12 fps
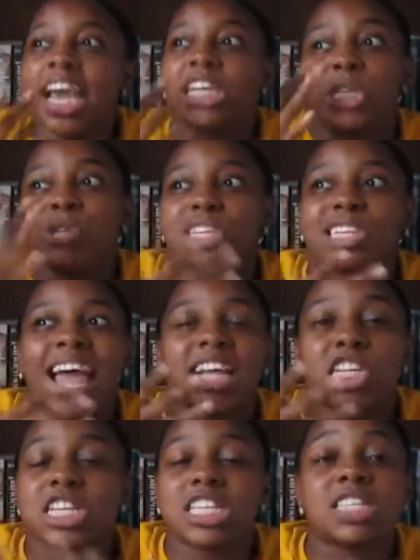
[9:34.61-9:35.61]
and she was just
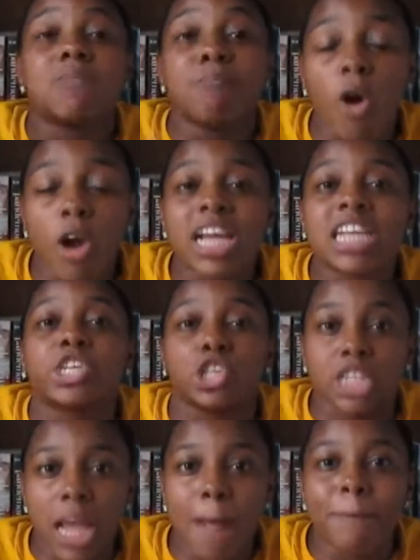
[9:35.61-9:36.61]
like she's smart as
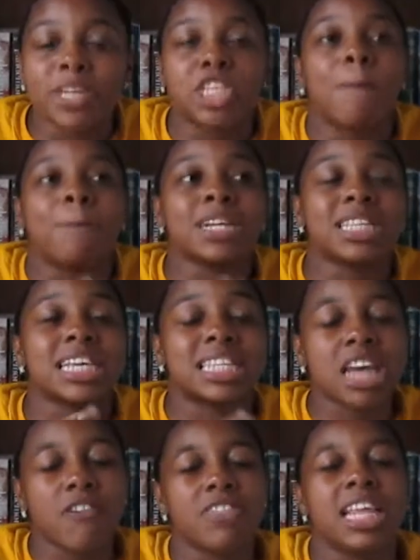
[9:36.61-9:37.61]
shit that she puts
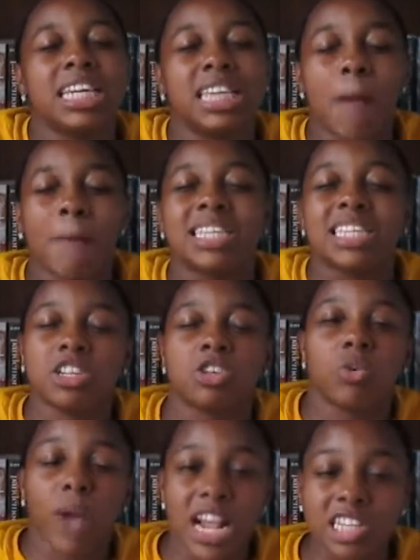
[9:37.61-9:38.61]
herself in the dumbest
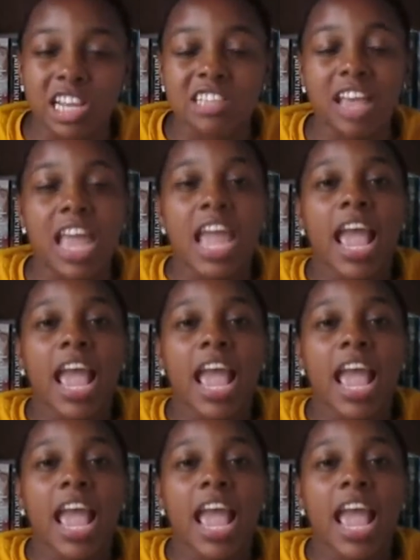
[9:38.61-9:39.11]
situations,